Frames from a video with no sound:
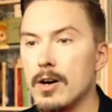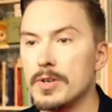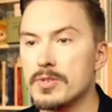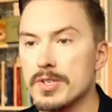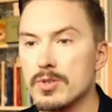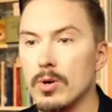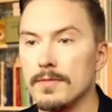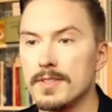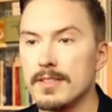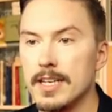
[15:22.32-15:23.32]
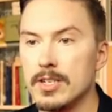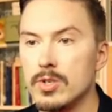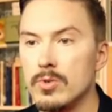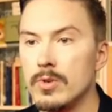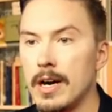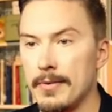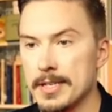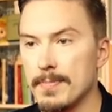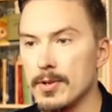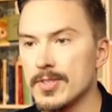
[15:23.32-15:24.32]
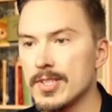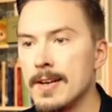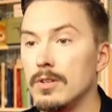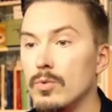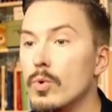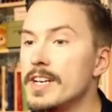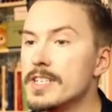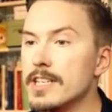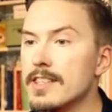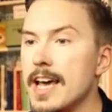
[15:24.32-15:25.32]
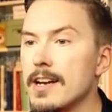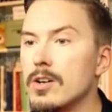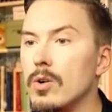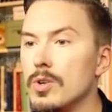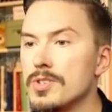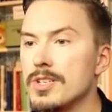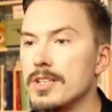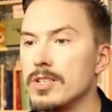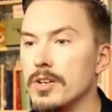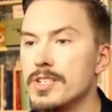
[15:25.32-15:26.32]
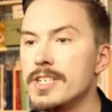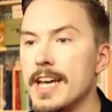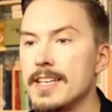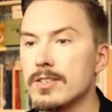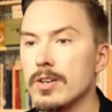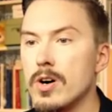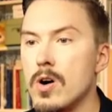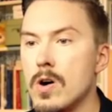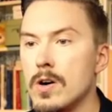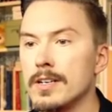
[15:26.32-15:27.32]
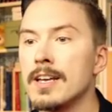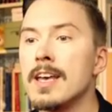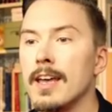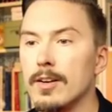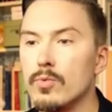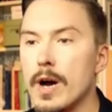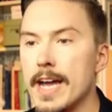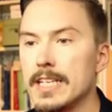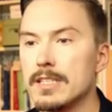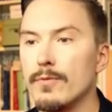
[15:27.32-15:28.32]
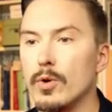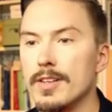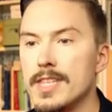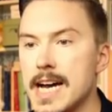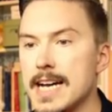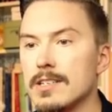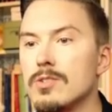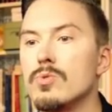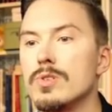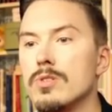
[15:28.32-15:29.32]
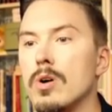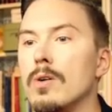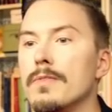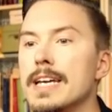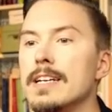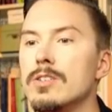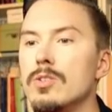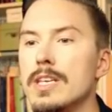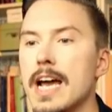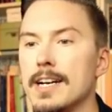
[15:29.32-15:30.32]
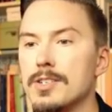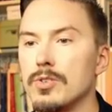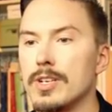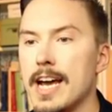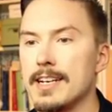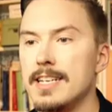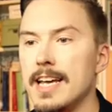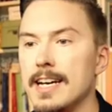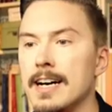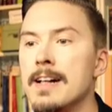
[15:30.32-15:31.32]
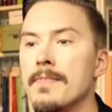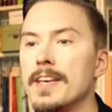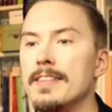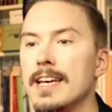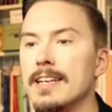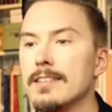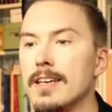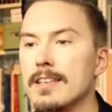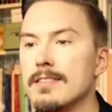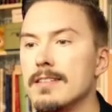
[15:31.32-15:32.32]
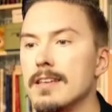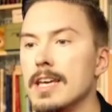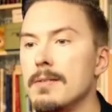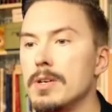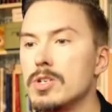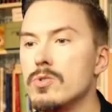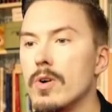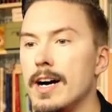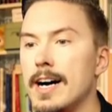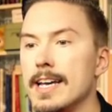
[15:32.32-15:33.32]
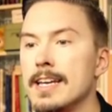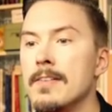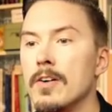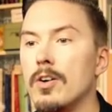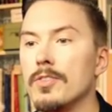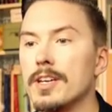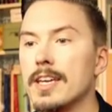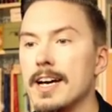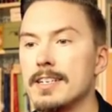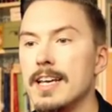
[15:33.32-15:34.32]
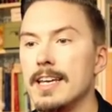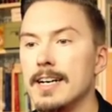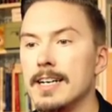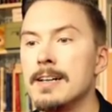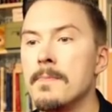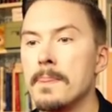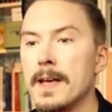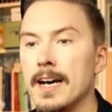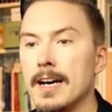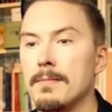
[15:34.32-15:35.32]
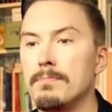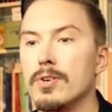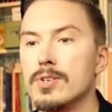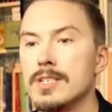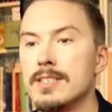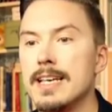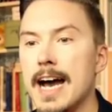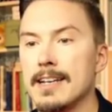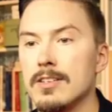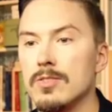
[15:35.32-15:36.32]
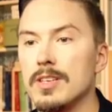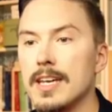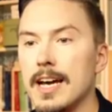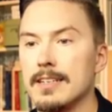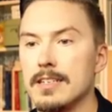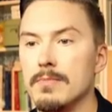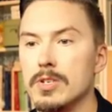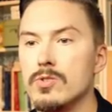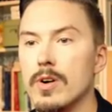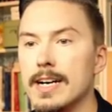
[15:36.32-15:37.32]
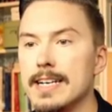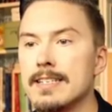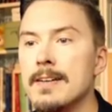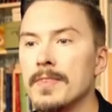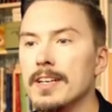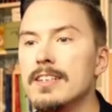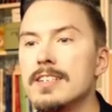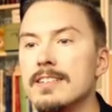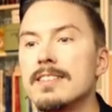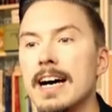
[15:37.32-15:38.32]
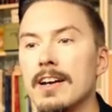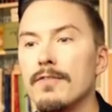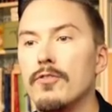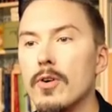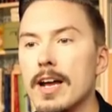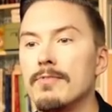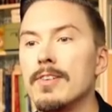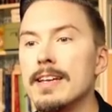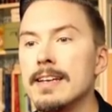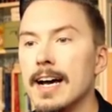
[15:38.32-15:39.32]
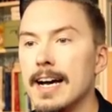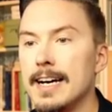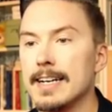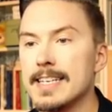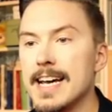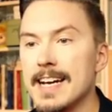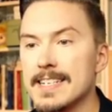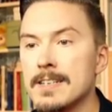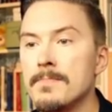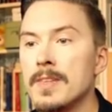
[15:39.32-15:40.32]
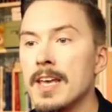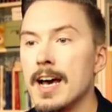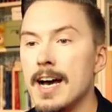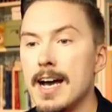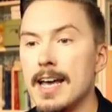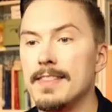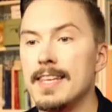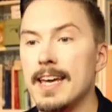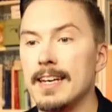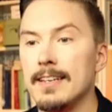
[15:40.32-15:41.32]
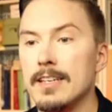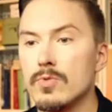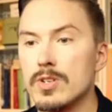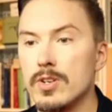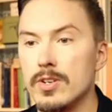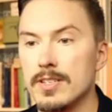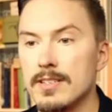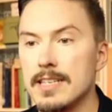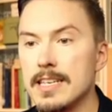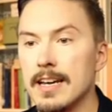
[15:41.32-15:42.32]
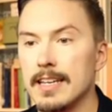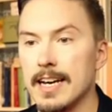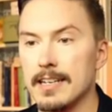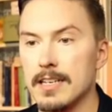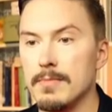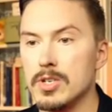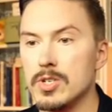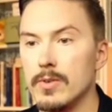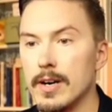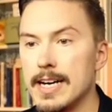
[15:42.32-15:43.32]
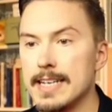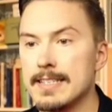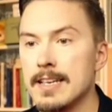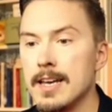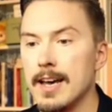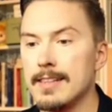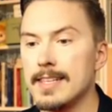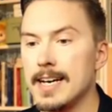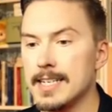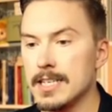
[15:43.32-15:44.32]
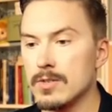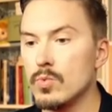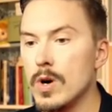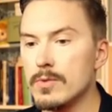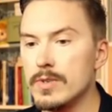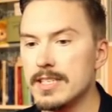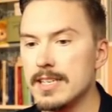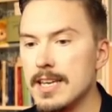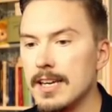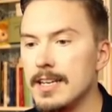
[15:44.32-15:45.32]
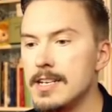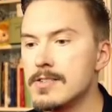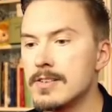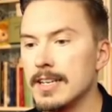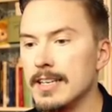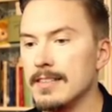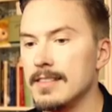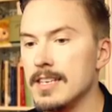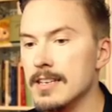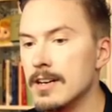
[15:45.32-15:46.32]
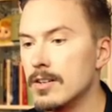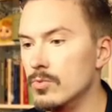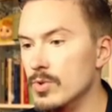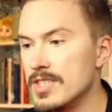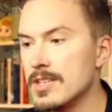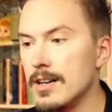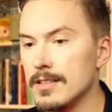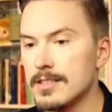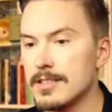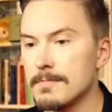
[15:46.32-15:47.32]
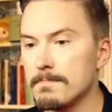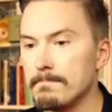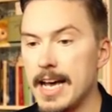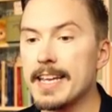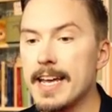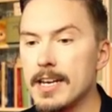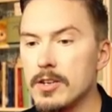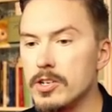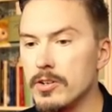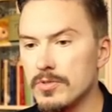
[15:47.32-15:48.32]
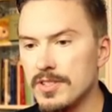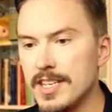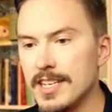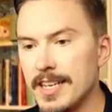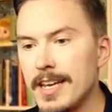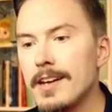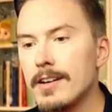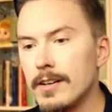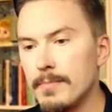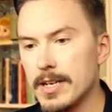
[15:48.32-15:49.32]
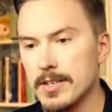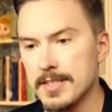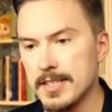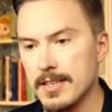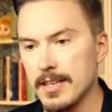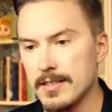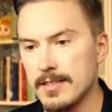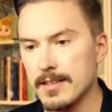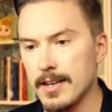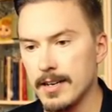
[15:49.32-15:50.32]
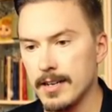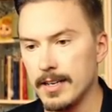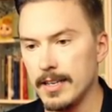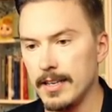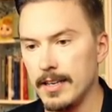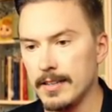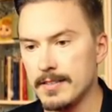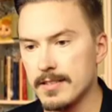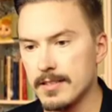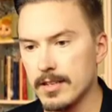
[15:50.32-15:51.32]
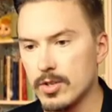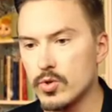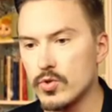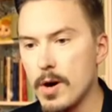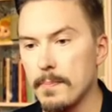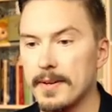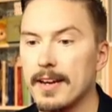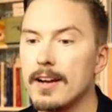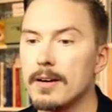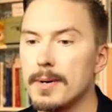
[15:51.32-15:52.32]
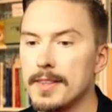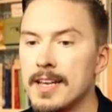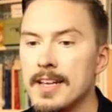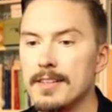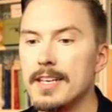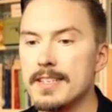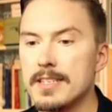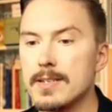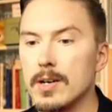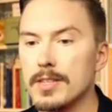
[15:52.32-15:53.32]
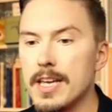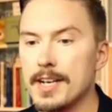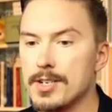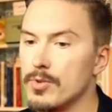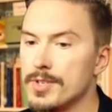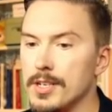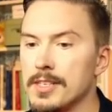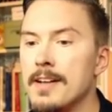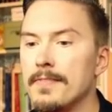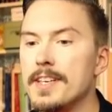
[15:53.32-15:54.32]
Which resolves into a response, which it then calls .json on. It waits for that to resolve into the actual cat data, and then it takes the image URI on the cat data and pushes that to the cat image URIs, and it does that for every cat. And then it returns the cat image URIs, and that is what we see here in the result. Again, you don't see it here because it's cropped here, but this is not the actual result.